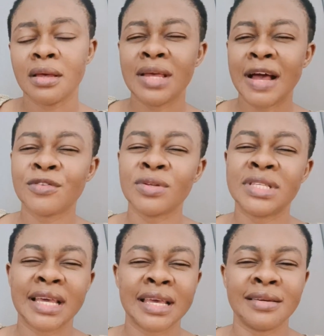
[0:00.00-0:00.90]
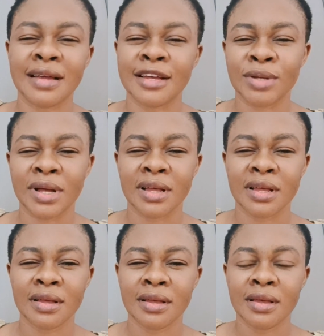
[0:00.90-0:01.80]
You have to take it gradual
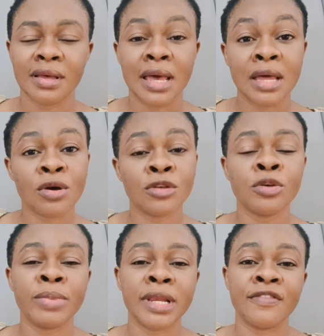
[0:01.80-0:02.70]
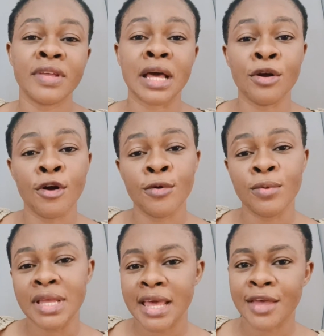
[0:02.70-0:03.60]
and also believing that God
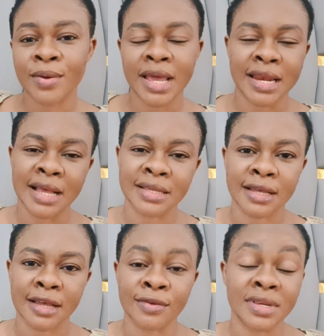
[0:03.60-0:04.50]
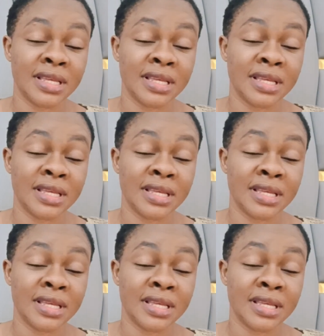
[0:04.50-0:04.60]
will hear you and answer you.